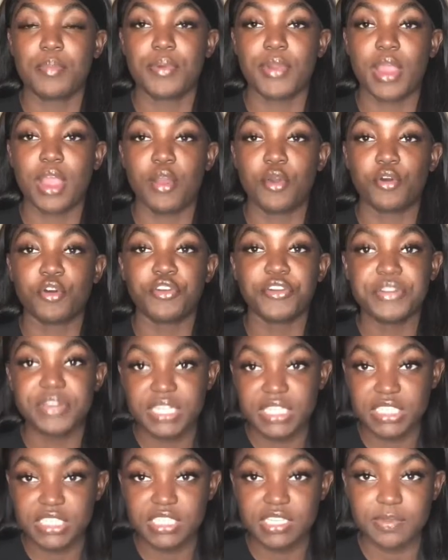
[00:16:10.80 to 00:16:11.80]

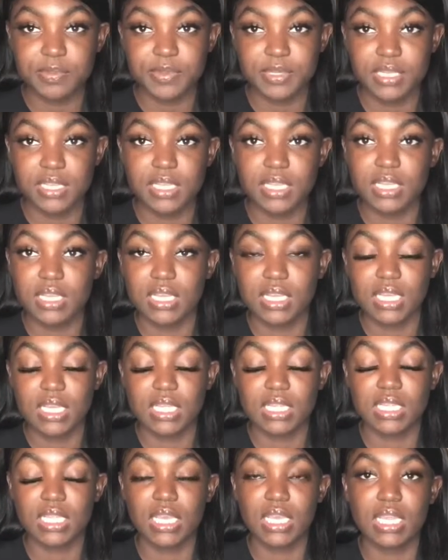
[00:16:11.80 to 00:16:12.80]
priority shipping,
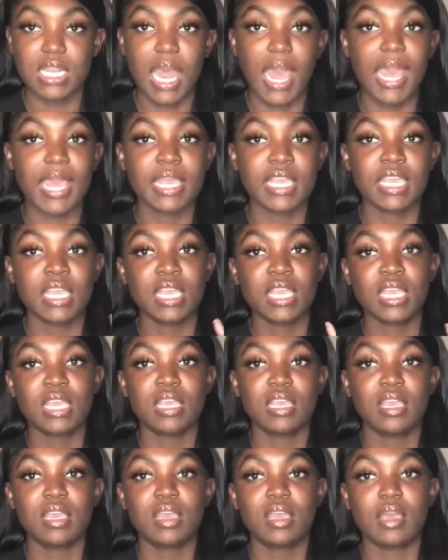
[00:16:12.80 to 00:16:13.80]
then I
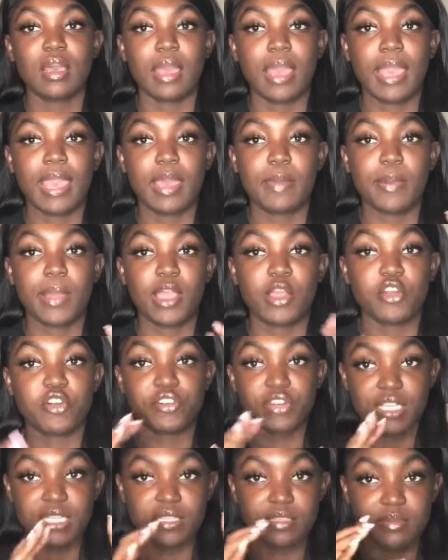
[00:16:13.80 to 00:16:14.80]
get a
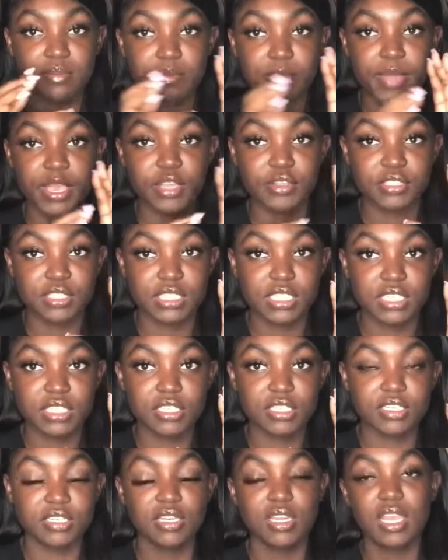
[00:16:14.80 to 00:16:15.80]
priority mail
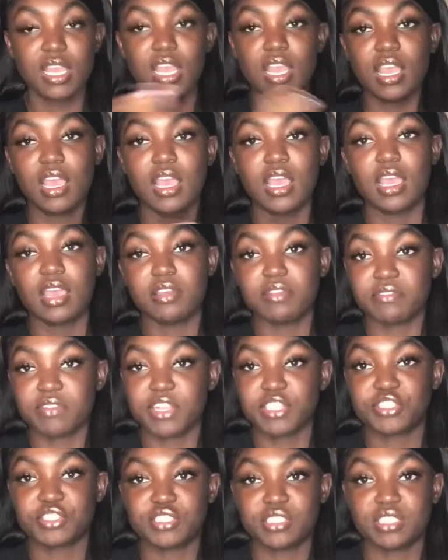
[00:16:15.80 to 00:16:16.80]
sticker,
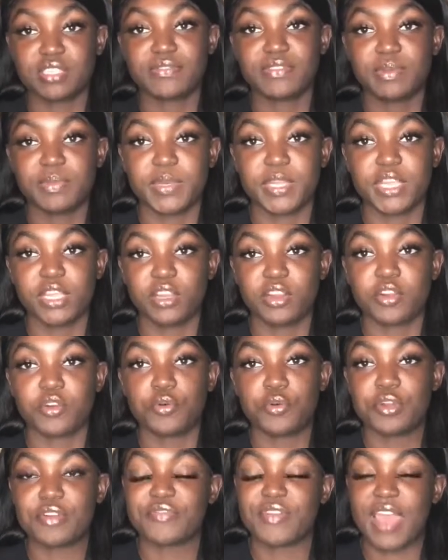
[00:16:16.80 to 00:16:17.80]
write your stuff up there.
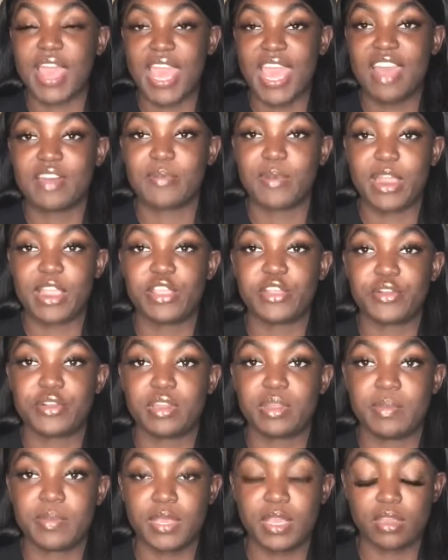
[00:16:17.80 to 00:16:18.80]
Or if I have
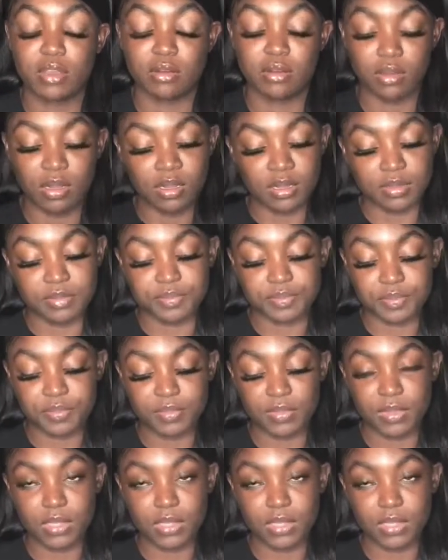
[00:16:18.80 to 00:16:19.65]
priority mail um